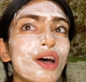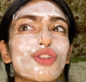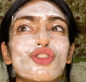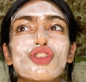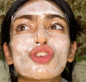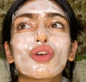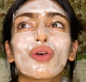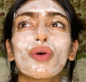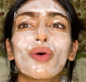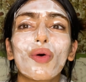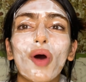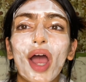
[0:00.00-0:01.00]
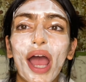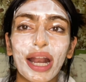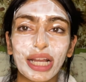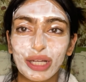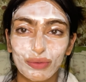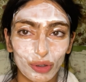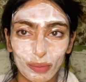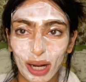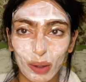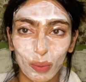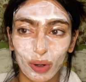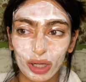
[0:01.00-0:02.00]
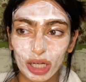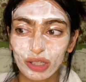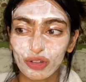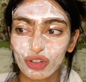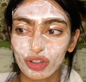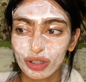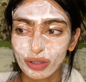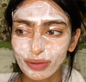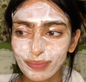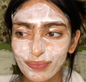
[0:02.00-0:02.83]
to any room I walk into.